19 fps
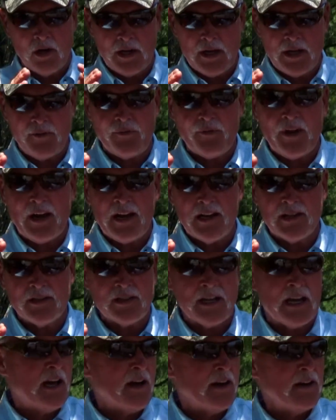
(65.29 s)
it fans
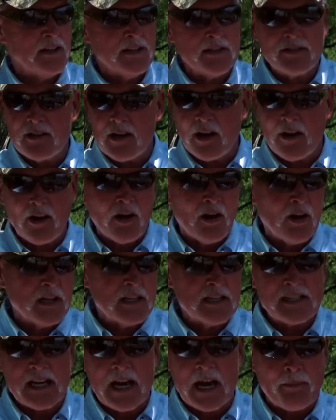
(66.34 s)
out and it's got all
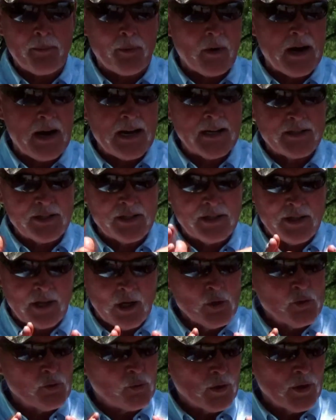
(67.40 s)
this hyper action and
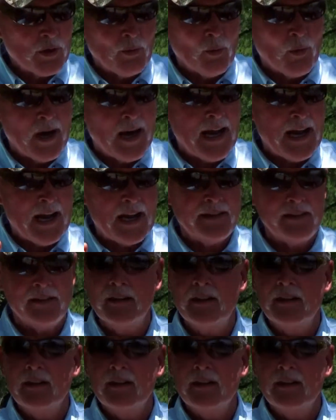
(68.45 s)
goes real wide.